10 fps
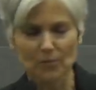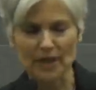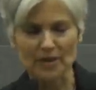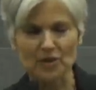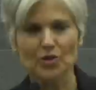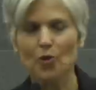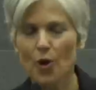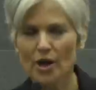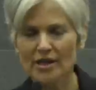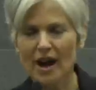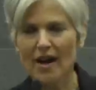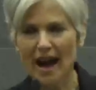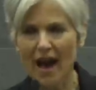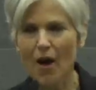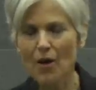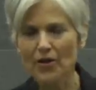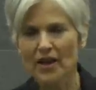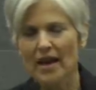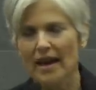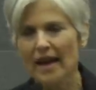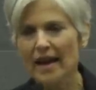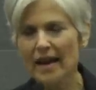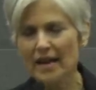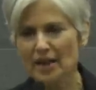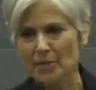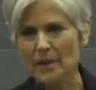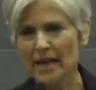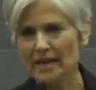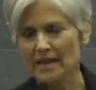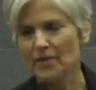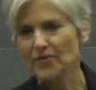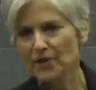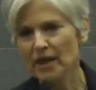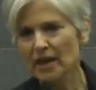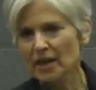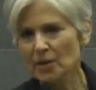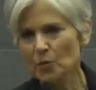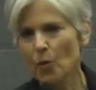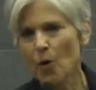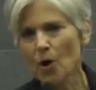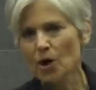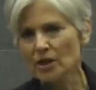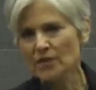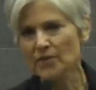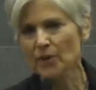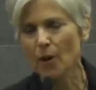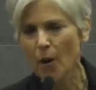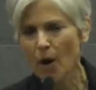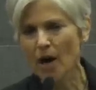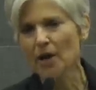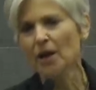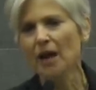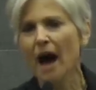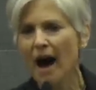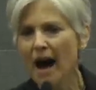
restores our health, and it makes the friggin' wars for oil